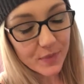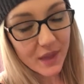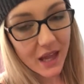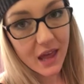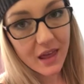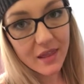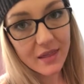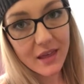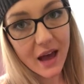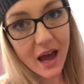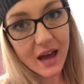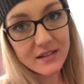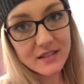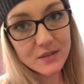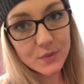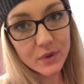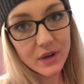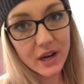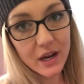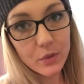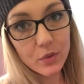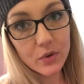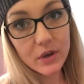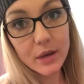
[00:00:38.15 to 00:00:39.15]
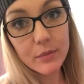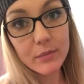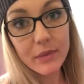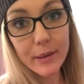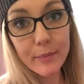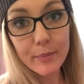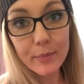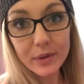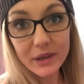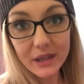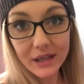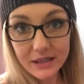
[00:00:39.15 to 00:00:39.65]
and that's when I will get
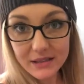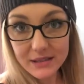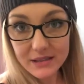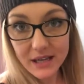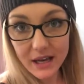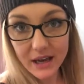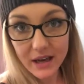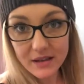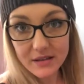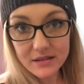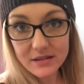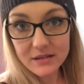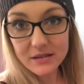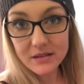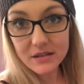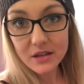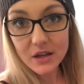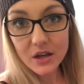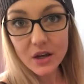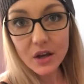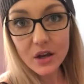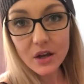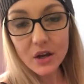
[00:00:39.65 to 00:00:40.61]
my blood test,